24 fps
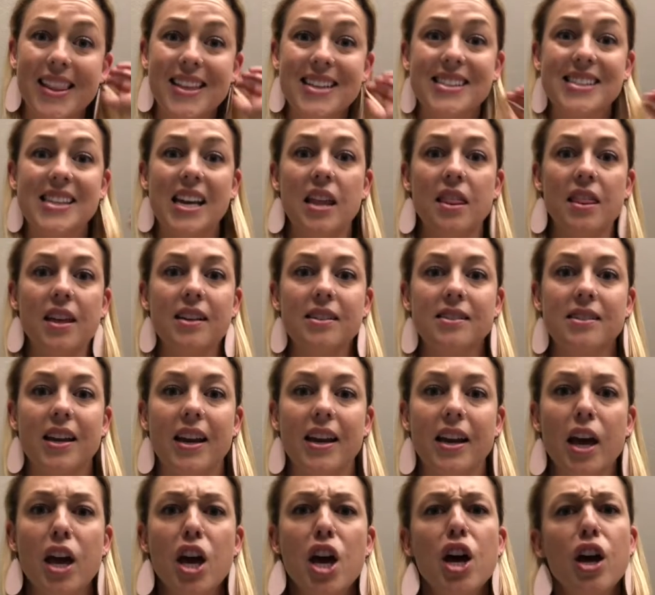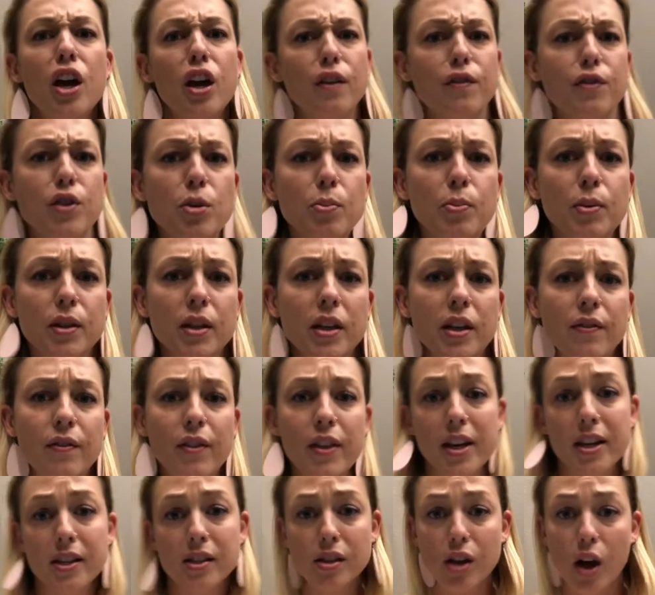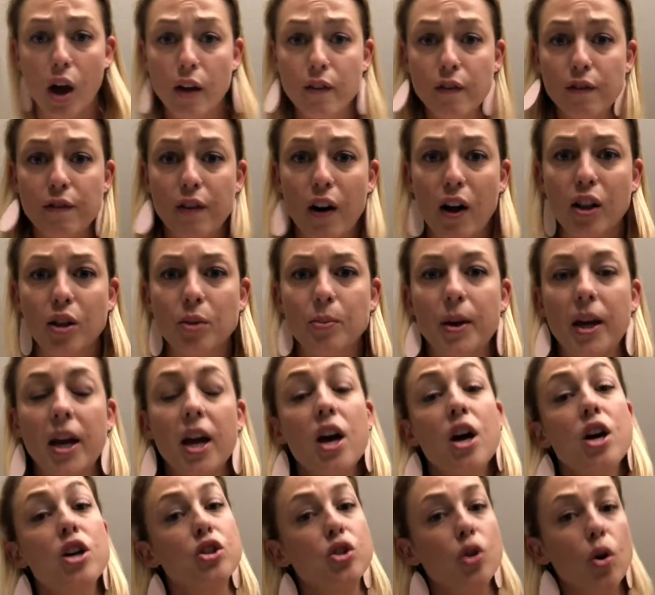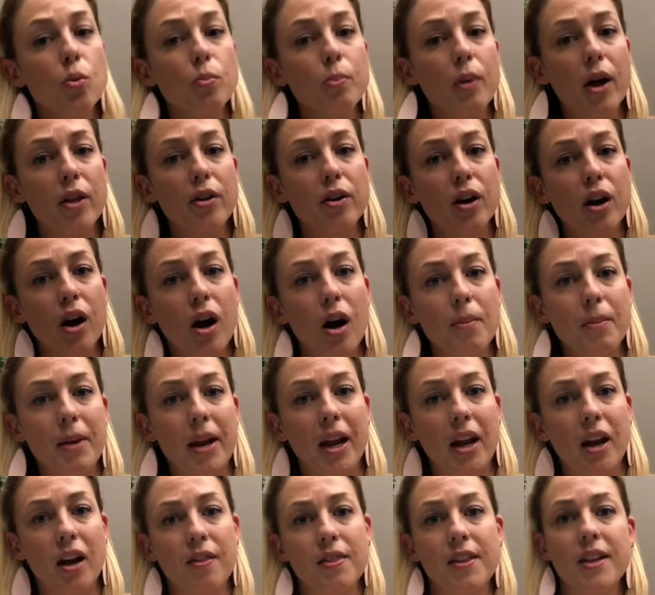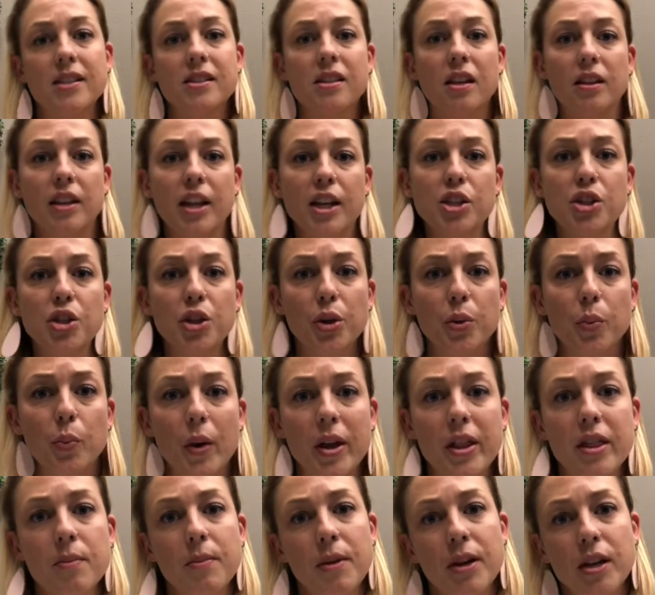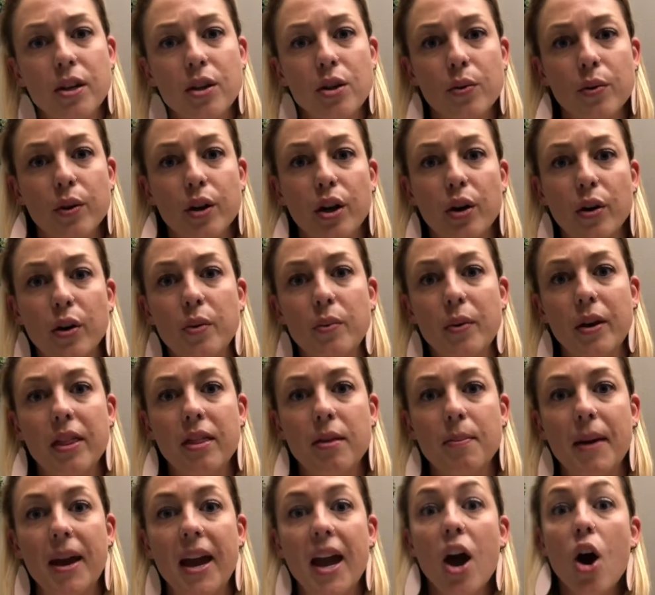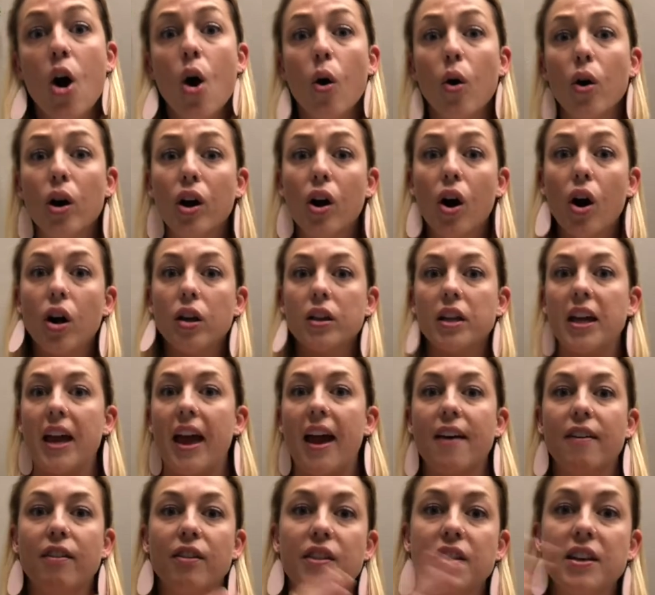that say things like, if you believe this, unfollow me. Don't bother commenting on this unless you're with me and you agree with me. Or calling all